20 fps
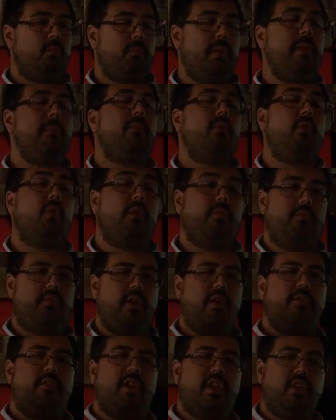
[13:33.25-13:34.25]
People who are
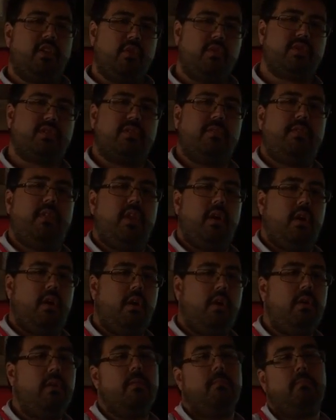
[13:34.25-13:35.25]
very, very used to
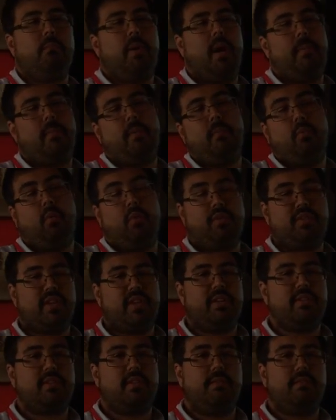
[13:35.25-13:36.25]
VR might be more
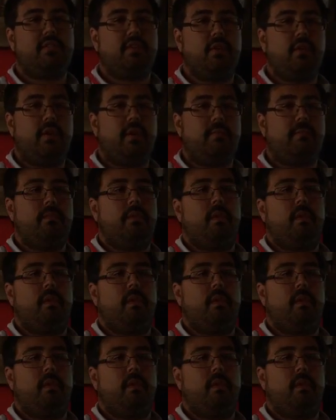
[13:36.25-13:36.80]
sensitive to it.